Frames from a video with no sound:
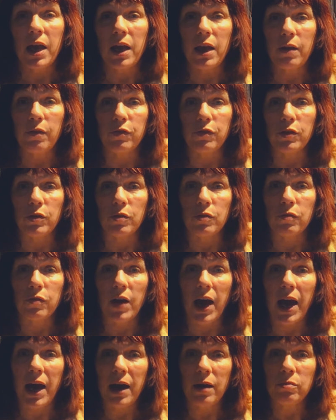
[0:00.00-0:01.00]
If you've
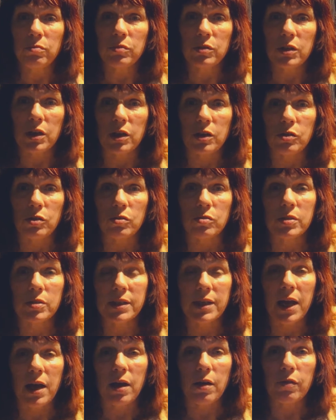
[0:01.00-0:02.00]
outdone
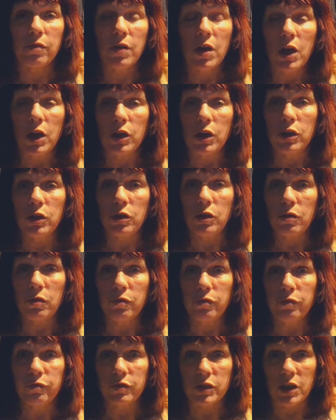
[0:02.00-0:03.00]
yourself,
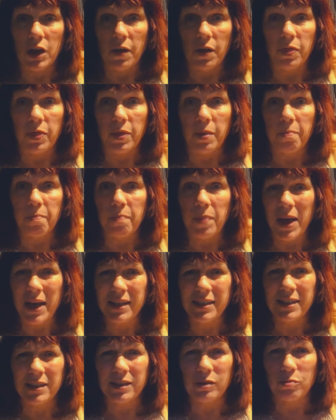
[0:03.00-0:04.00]
you've done the
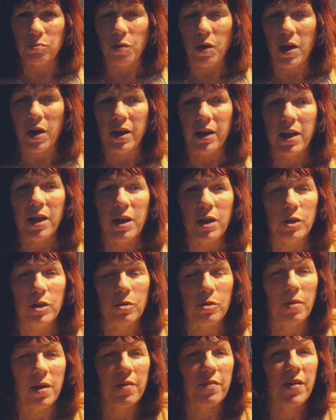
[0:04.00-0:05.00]
best work
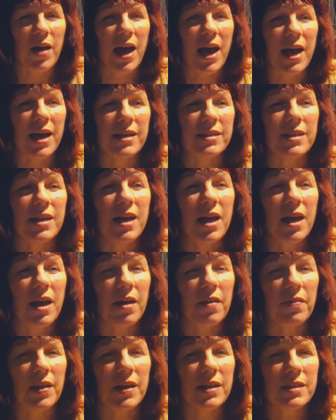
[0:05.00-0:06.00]
you ever had.
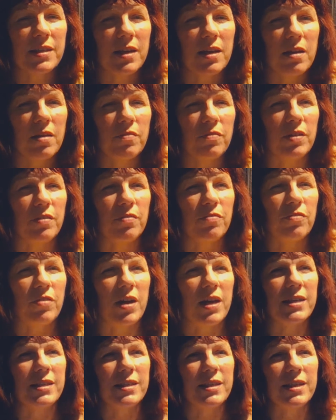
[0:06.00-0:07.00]
And that's a lovely
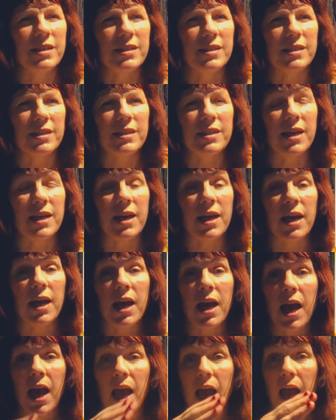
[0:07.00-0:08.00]
phrase, isn't it?
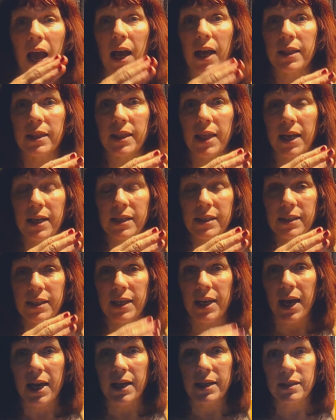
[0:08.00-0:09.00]
And that's
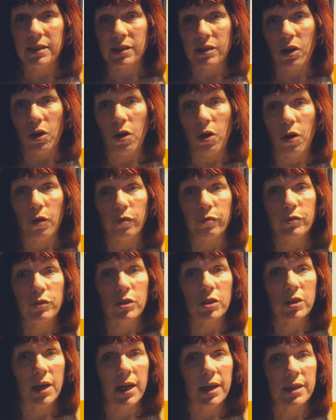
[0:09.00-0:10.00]
the end of
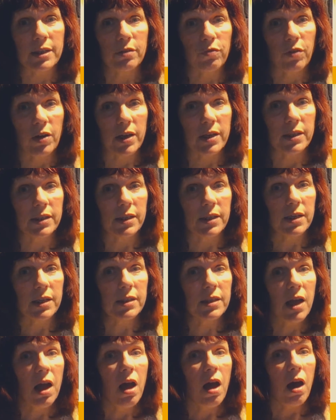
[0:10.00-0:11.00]
today's
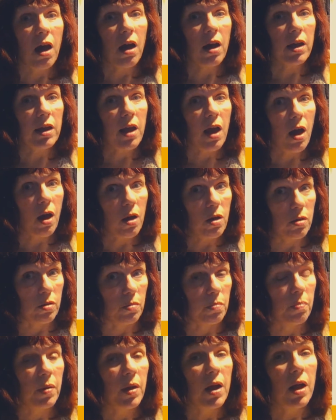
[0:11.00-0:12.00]
phrases. I
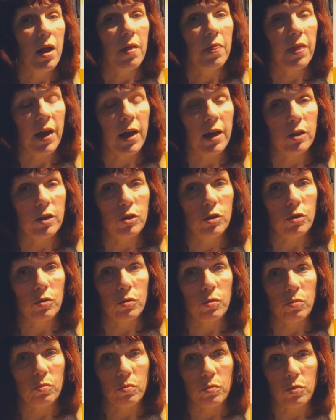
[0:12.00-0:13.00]
hope that
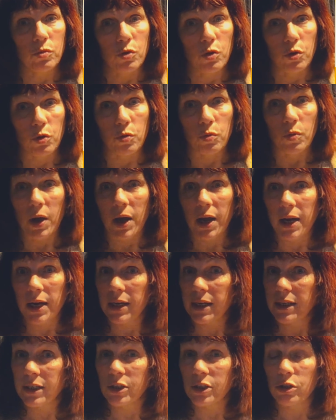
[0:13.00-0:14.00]
you knew at
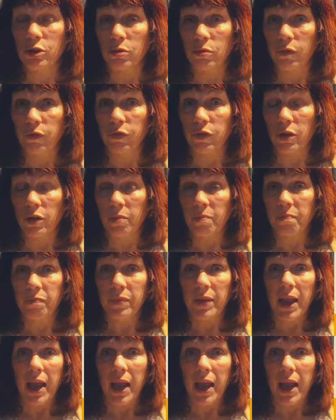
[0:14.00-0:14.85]
least two of them